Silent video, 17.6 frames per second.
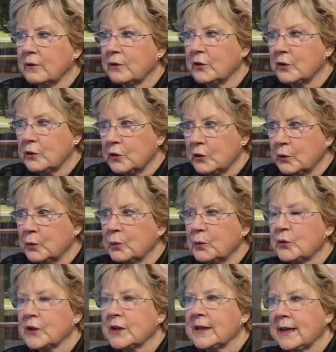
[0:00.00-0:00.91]
to
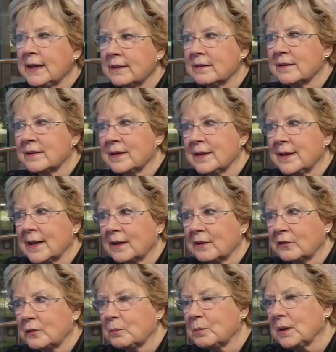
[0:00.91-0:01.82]
do to get to the
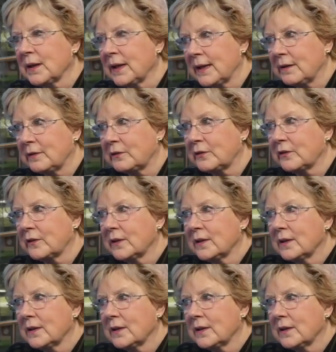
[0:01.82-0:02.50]
next place.